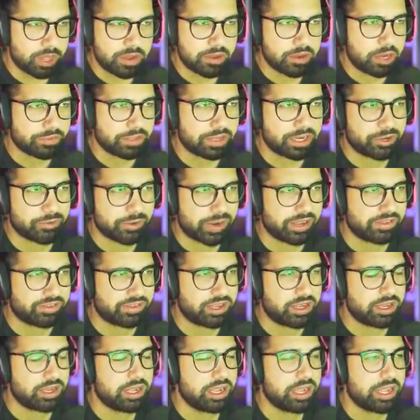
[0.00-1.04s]
Nothing
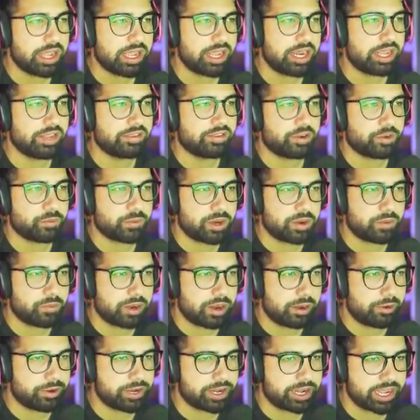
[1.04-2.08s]
crazy. It is a green
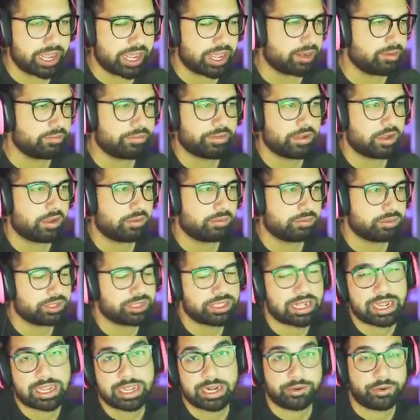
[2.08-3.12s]
rarity again, so it's
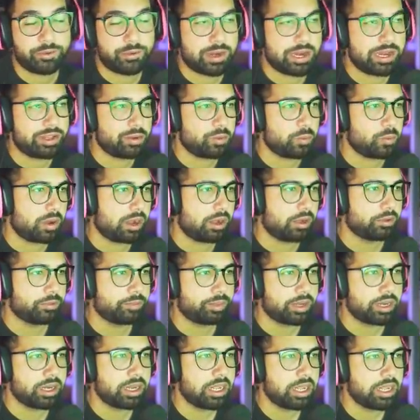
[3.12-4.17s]
not going to do anything wild.
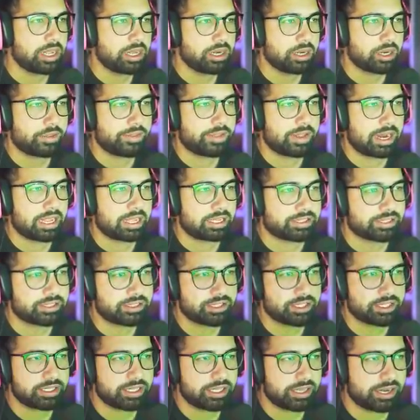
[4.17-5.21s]
But nonetheless,
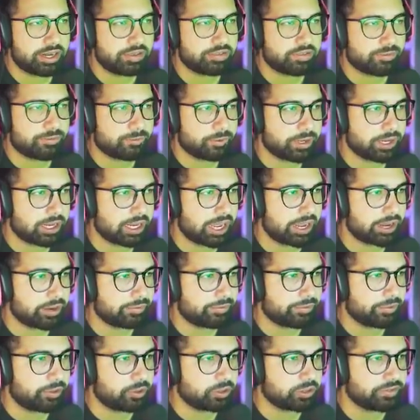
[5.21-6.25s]
it is a free glider
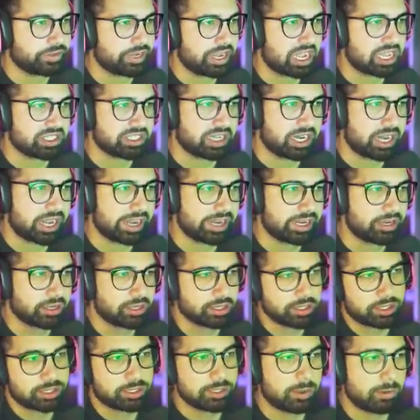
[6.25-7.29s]
for those of you guys that like
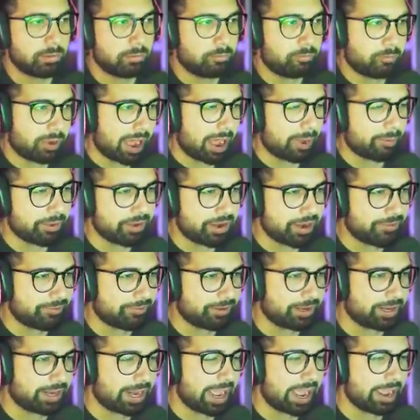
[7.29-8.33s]
popping
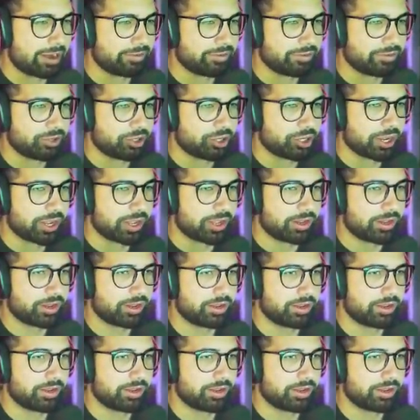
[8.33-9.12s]
different gliders and shit.